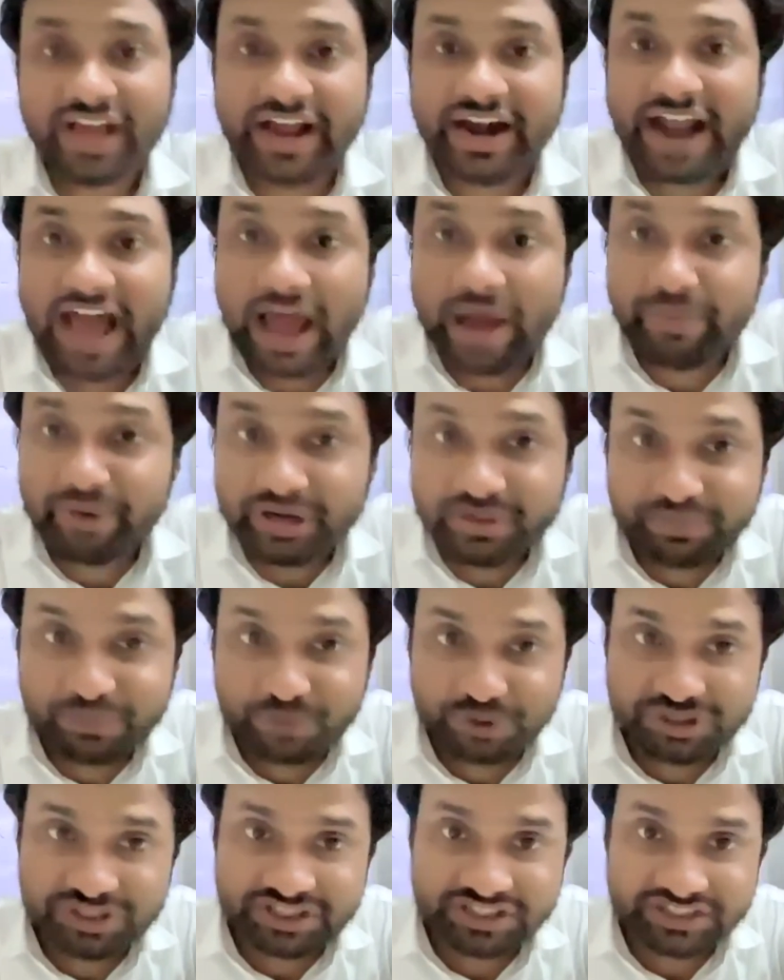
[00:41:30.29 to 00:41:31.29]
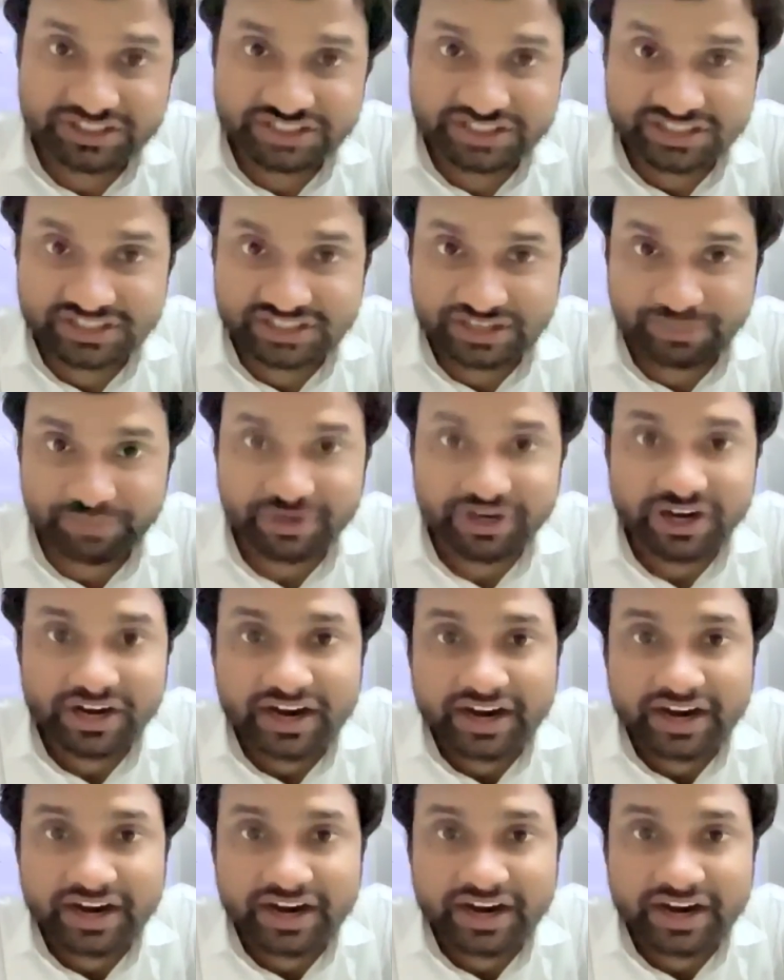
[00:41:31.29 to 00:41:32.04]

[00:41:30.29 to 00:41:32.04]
and hybrid positioning system